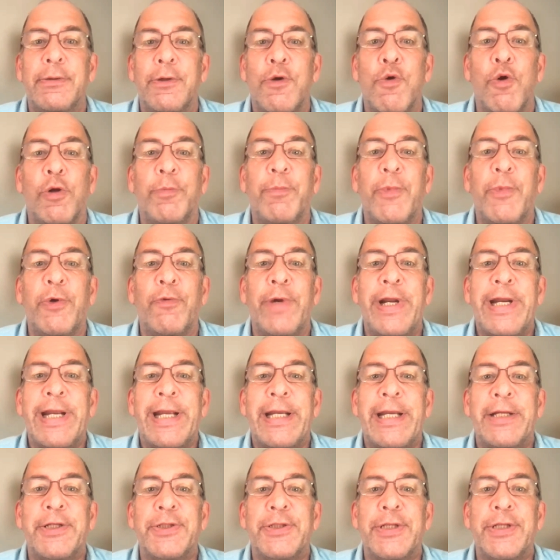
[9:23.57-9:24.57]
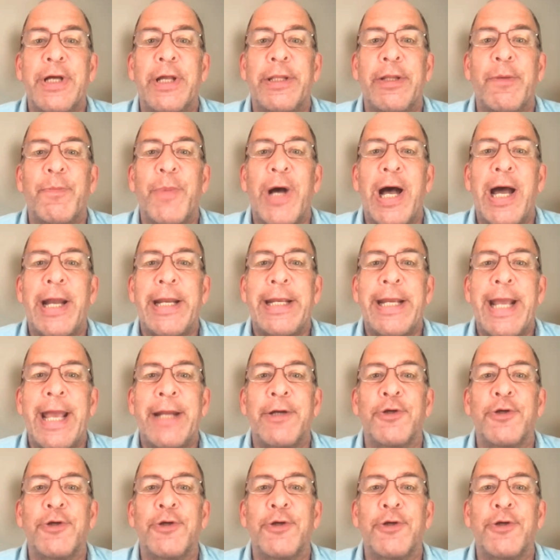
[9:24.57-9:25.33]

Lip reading: called meridians on the body,